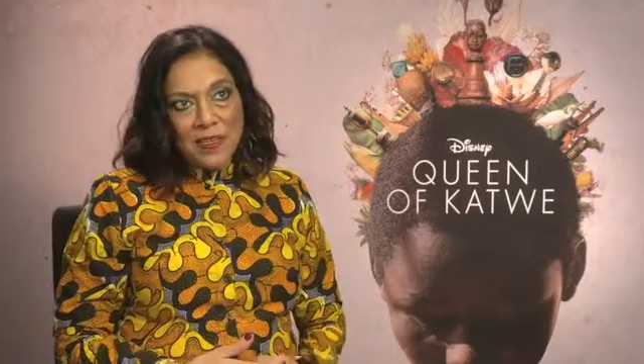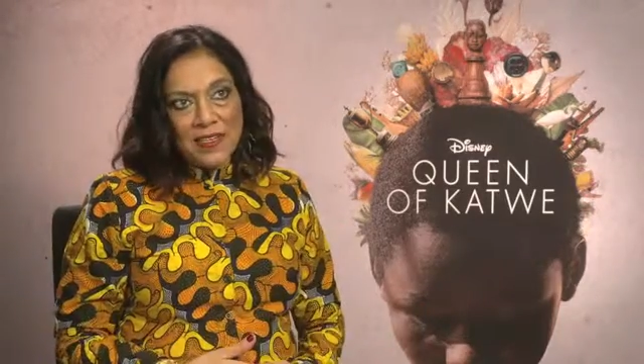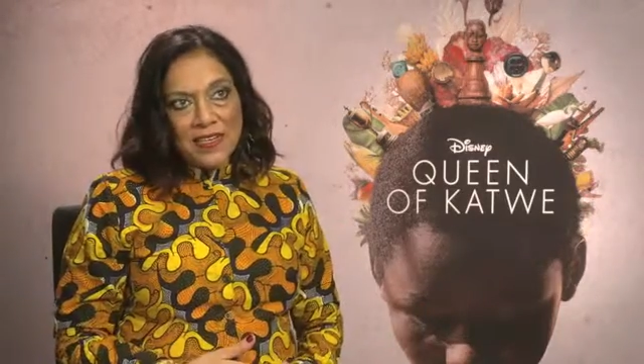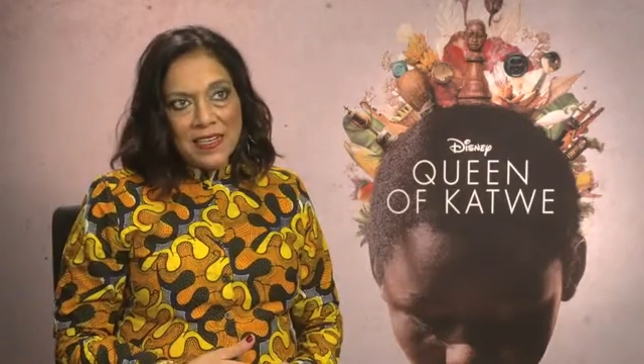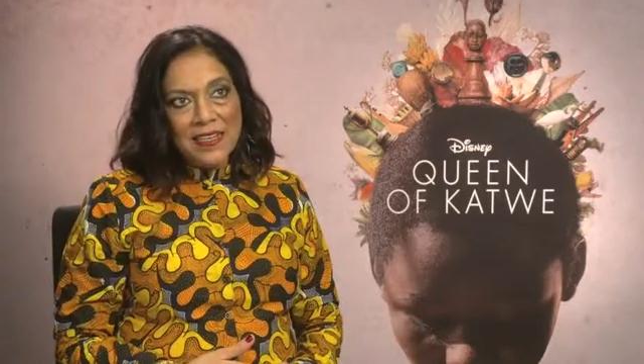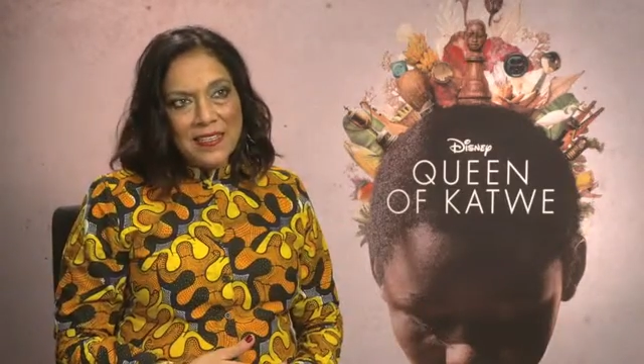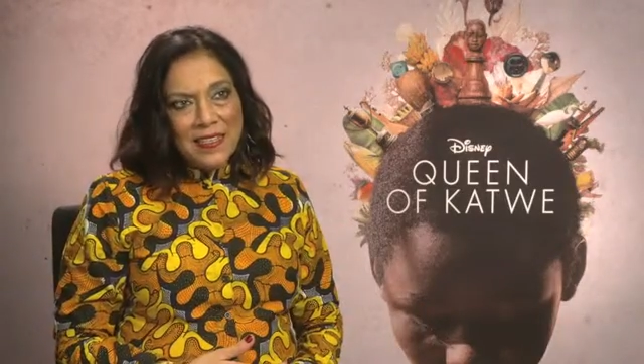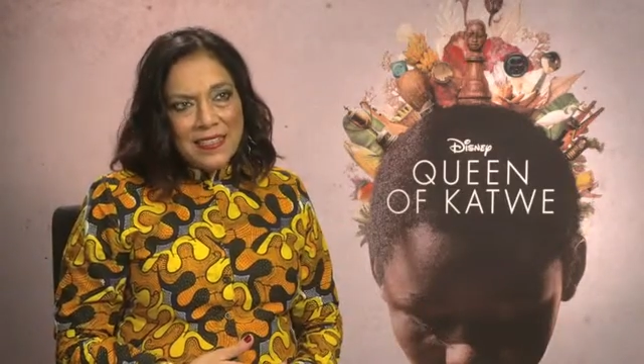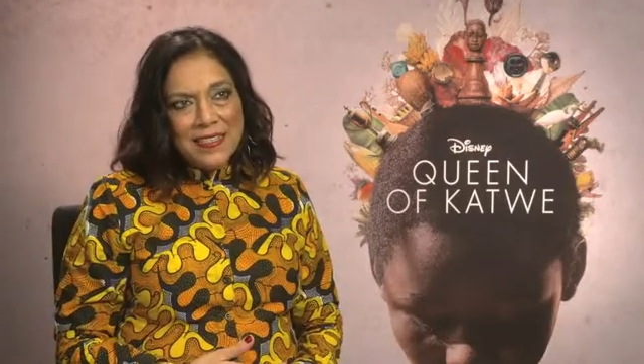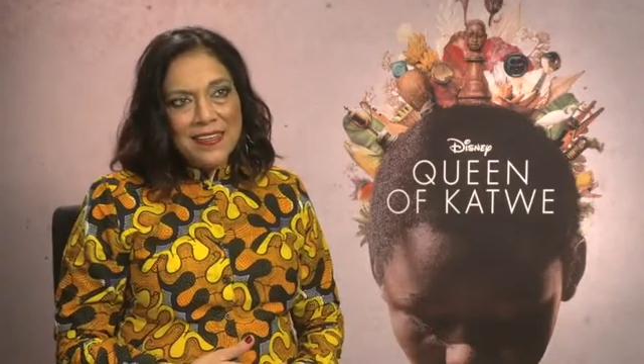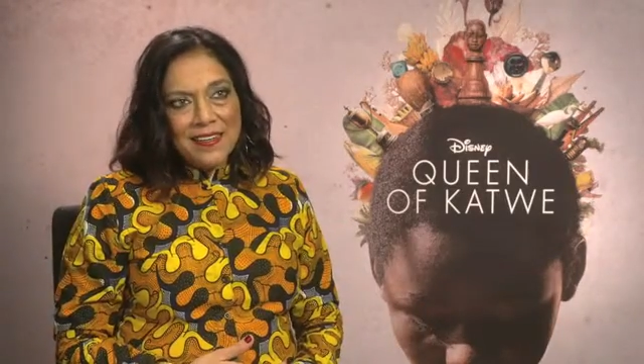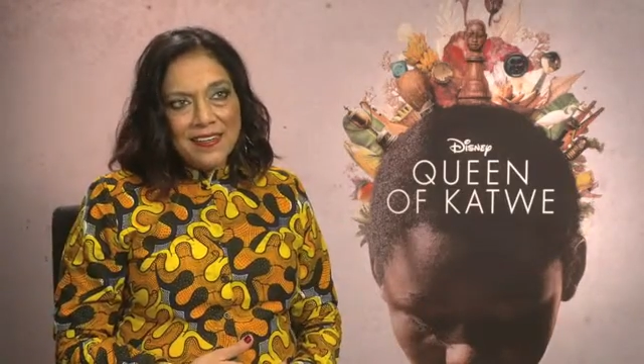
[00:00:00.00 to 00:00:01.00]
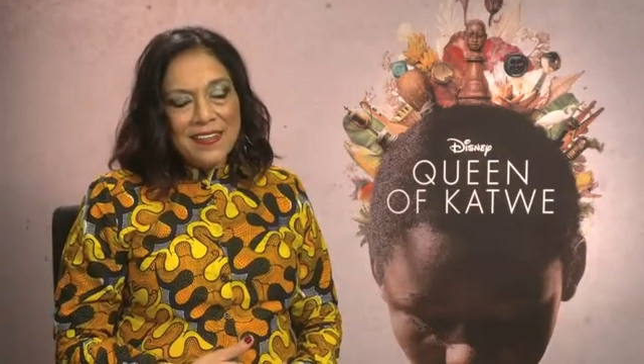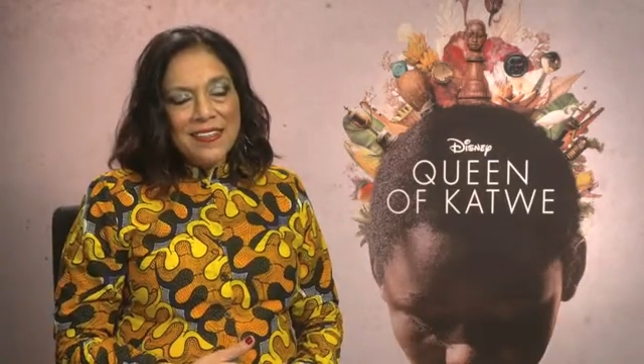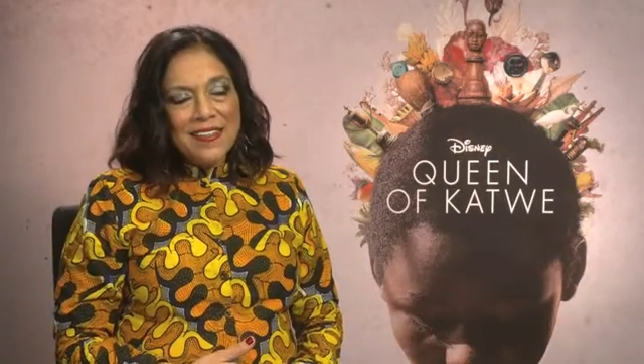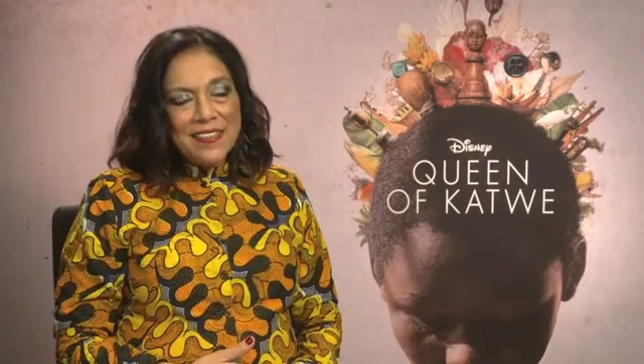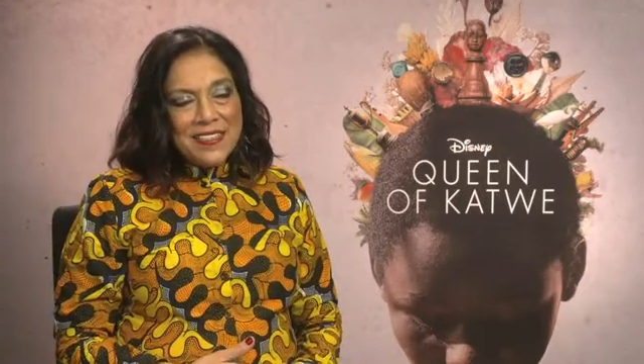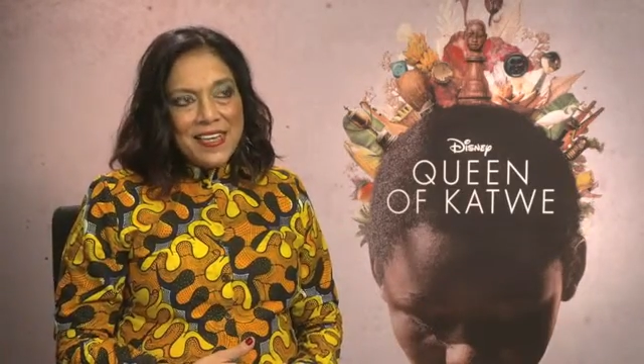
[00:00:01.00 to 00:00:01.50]
Katende. These are
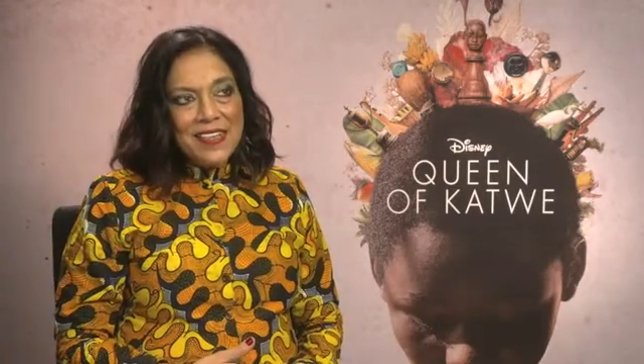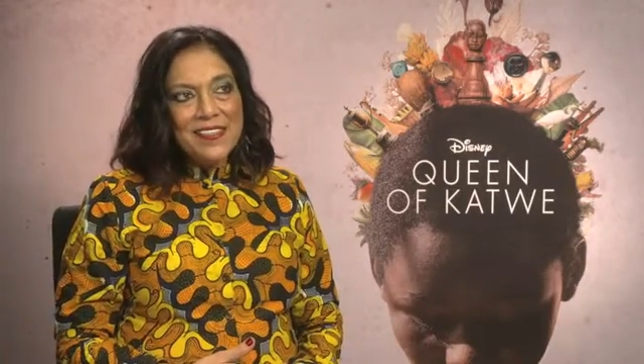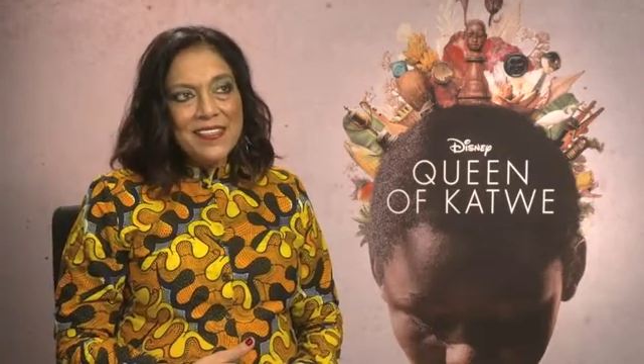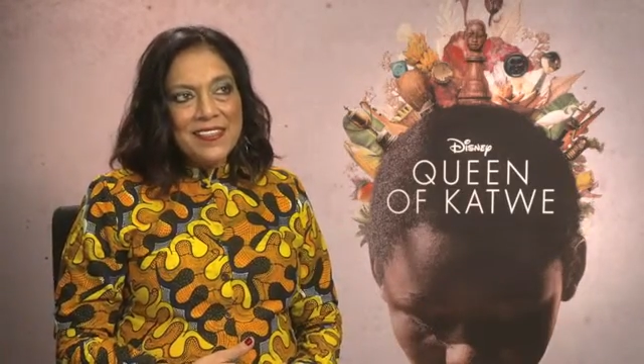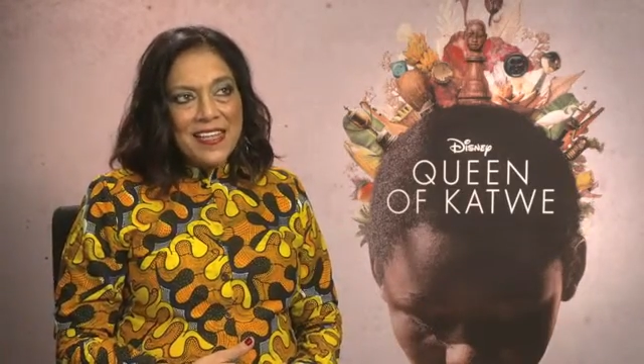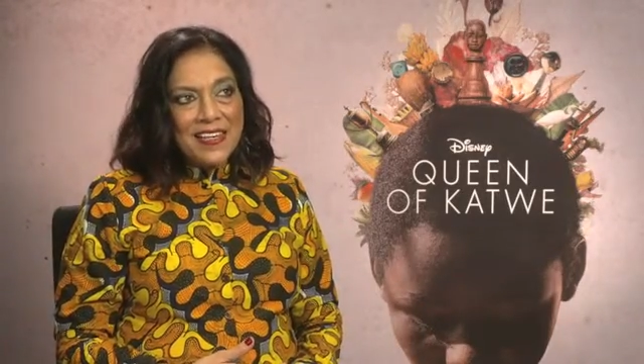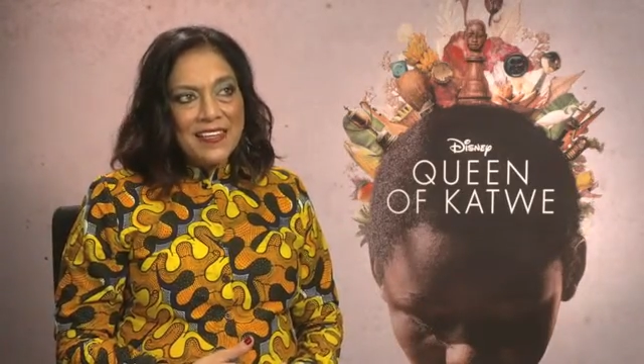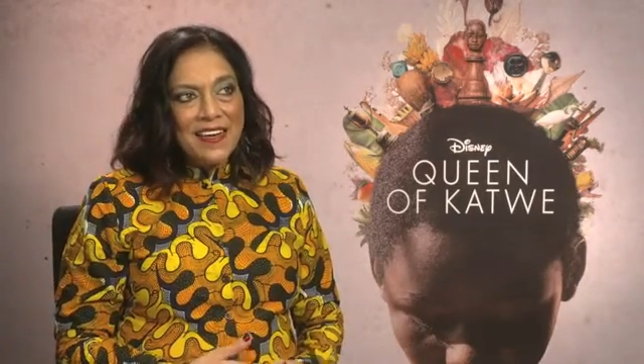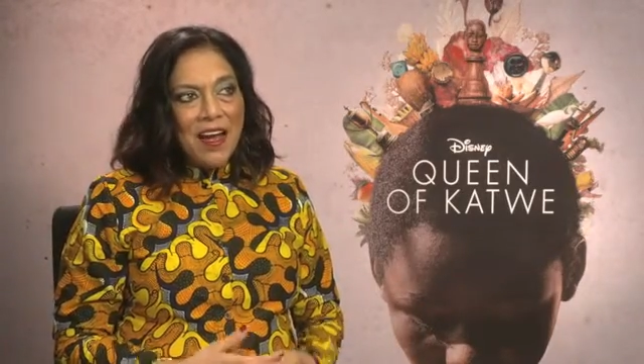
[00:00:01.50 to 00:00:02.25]
tales that